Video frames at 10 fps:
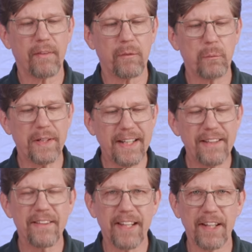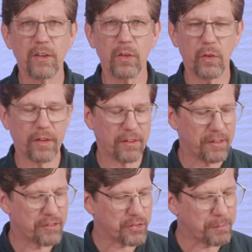We need to take a look
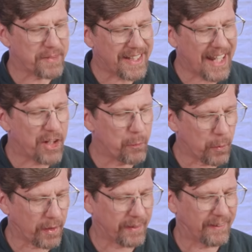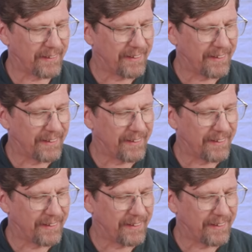from day one